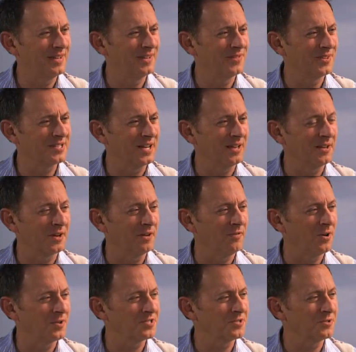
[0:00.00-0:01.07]
the telling of
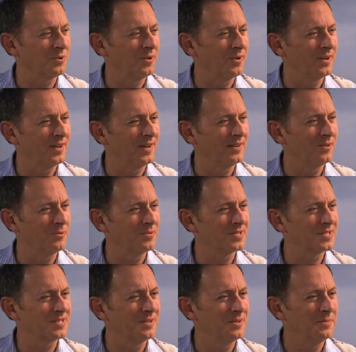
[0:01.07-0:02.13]
our story, and it
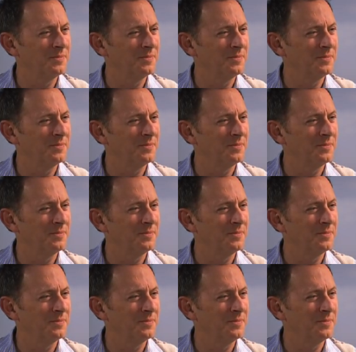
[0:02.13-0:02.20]
was